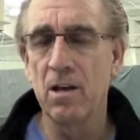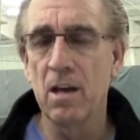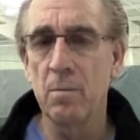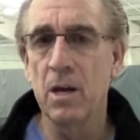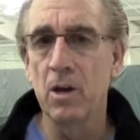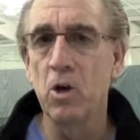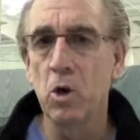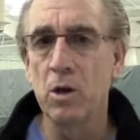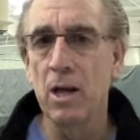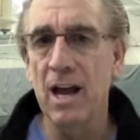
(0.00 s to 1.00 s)
keep me in a
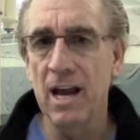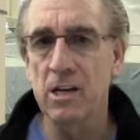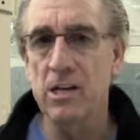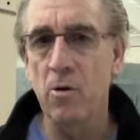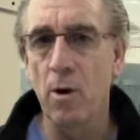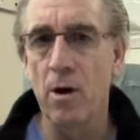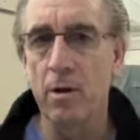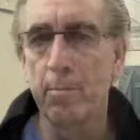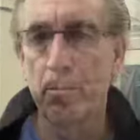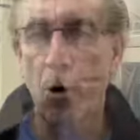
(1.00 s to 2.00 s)
good headstrong.
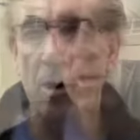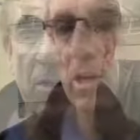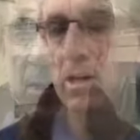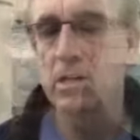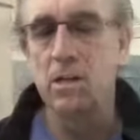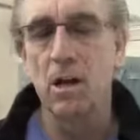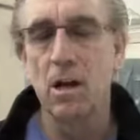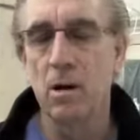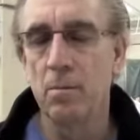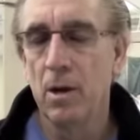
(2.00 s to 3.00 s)
High school tennis
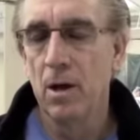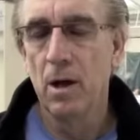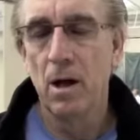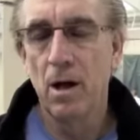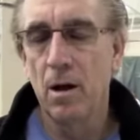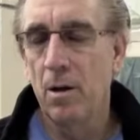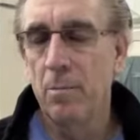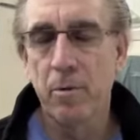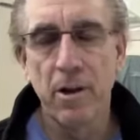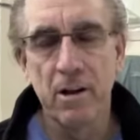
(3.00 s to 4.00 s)
um,
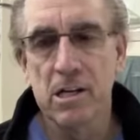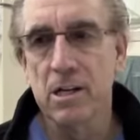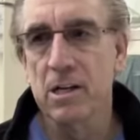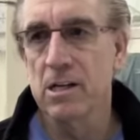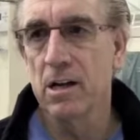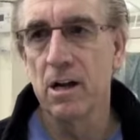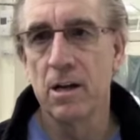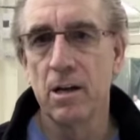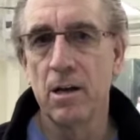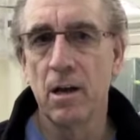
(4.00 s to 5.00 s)
I've uh, played since uh,
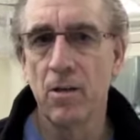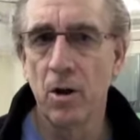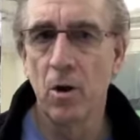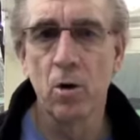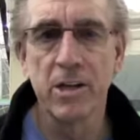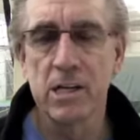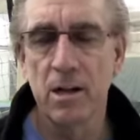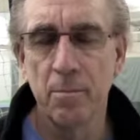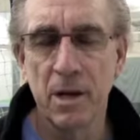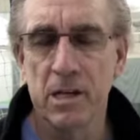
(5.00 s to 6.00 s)
the early
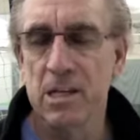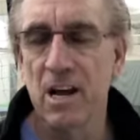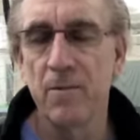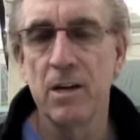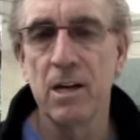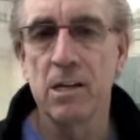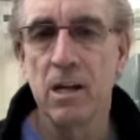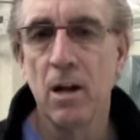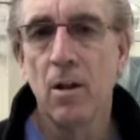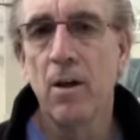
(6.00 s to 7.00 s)
mid
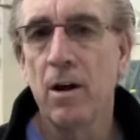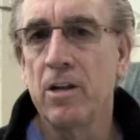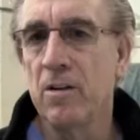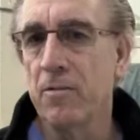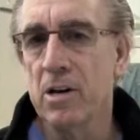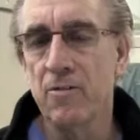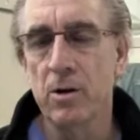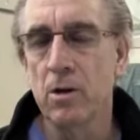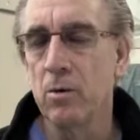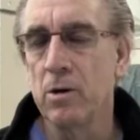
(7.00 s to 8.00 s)
70s. The difference for
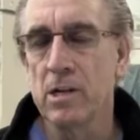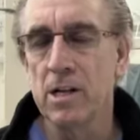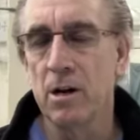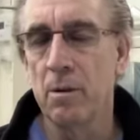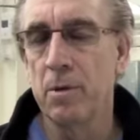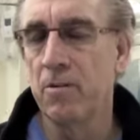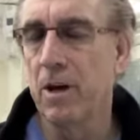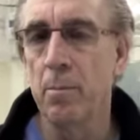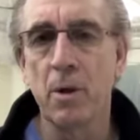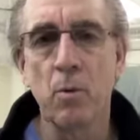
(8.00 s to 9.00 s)
you is um, you've
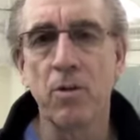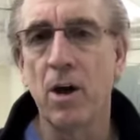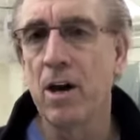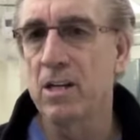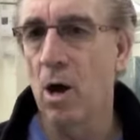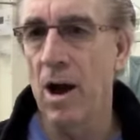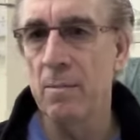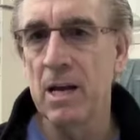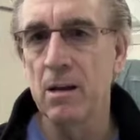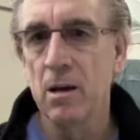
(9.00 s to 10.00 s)
helped me with uh,
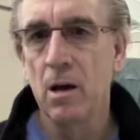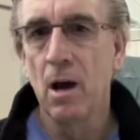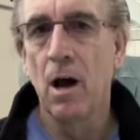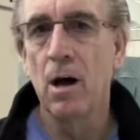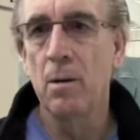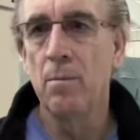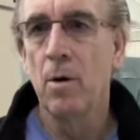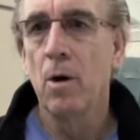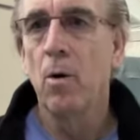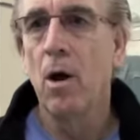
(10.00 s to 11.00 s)
timing, um,
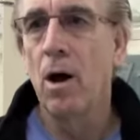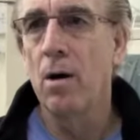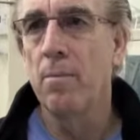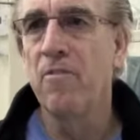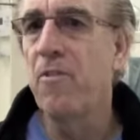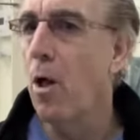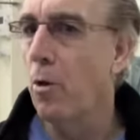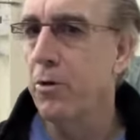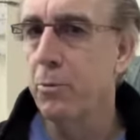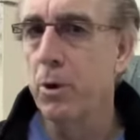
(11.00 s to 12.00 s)
um
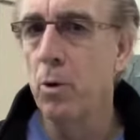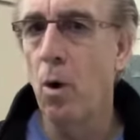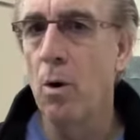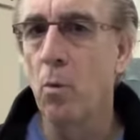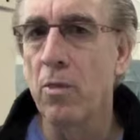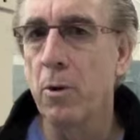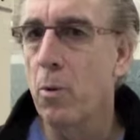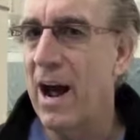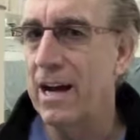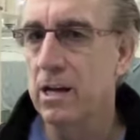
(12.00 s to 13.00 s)
follow through on what the
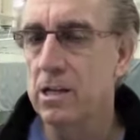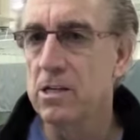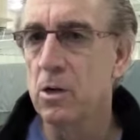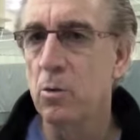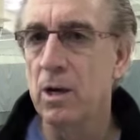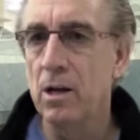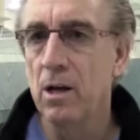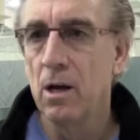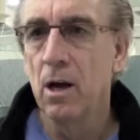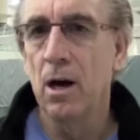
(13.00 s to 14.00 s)
racket is doing,
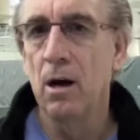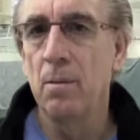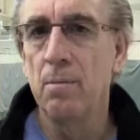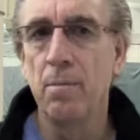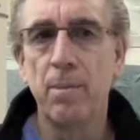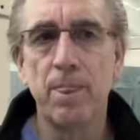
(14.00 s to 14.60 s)
um,